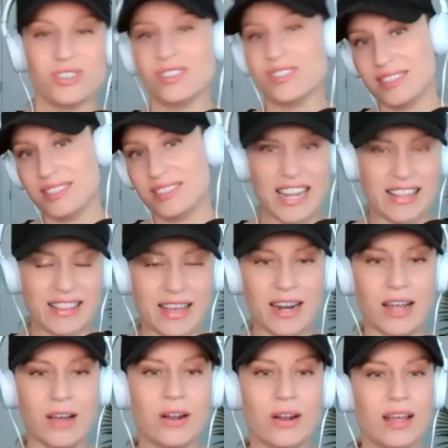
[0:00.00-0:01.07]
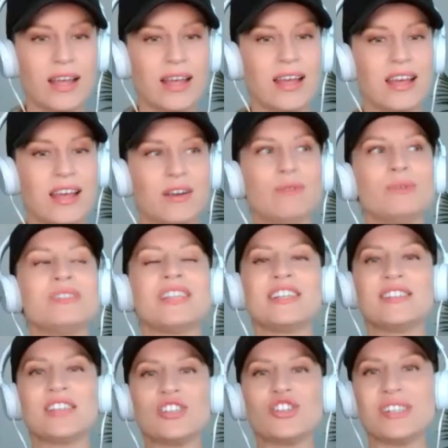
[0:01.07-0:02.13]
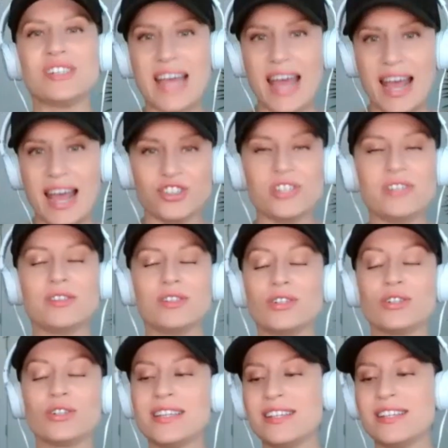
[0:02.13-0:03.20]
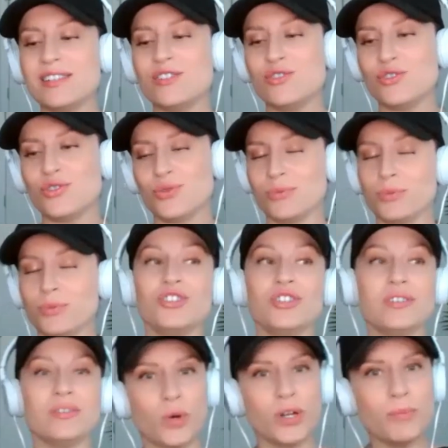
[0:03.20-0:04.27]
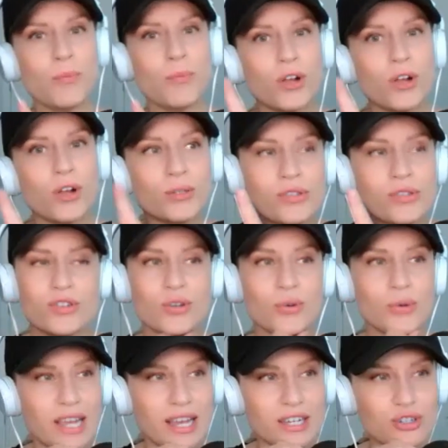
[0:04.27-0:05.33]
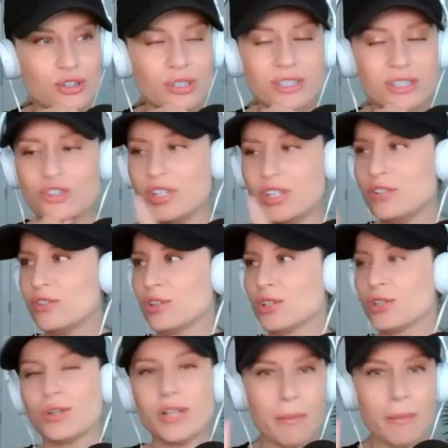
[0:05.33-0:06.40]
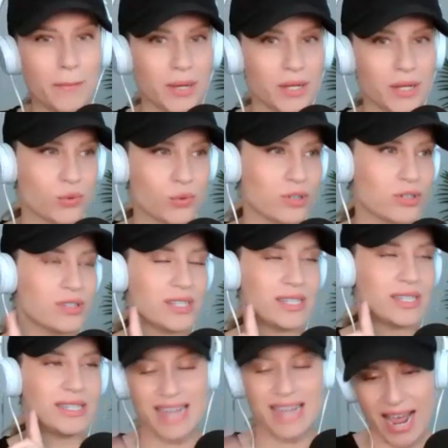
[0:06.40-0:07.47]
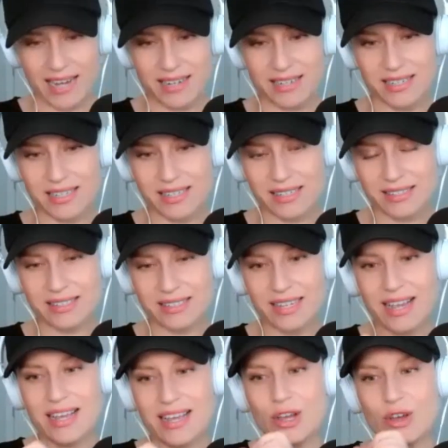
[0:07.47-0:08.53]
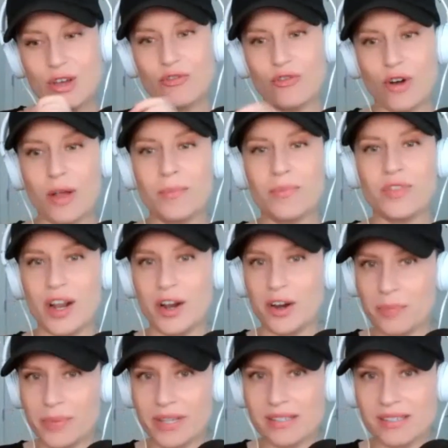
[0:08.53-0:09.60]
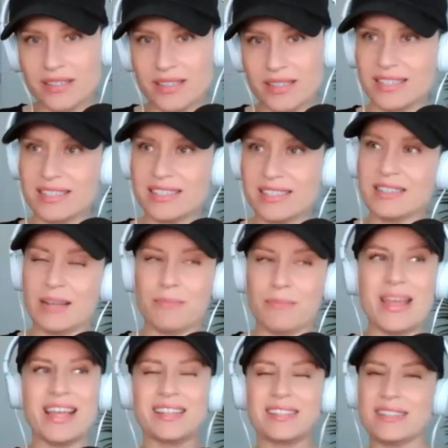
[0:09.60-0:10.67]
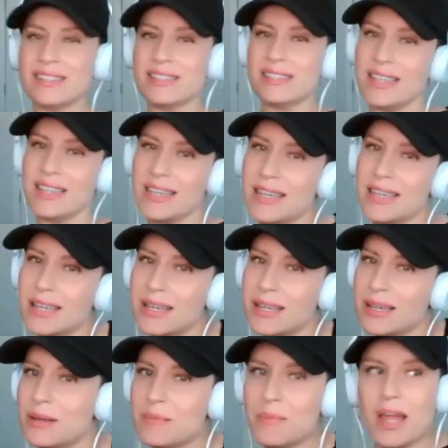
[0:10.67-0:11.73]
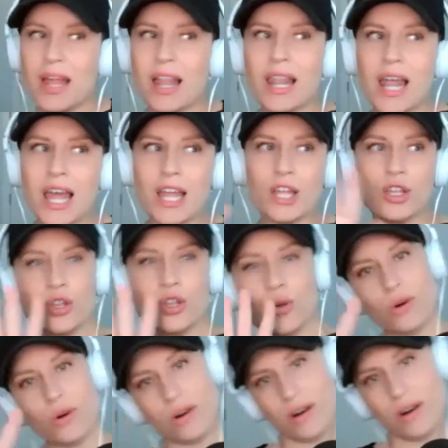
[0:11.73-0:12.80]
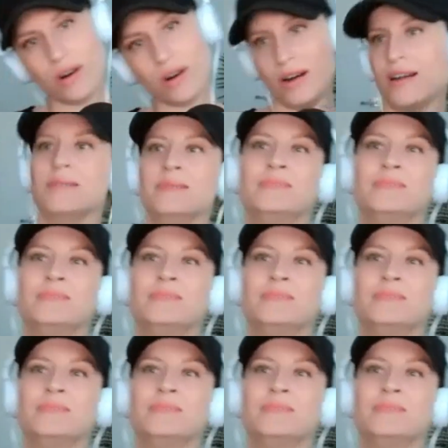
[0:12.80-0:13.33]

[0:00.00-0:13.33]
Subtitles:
just take that out. It was like such a tactic. She's learning these, what Marlo's doing actually is she's learning buzzwords and tactics from therapists that make it seem like you're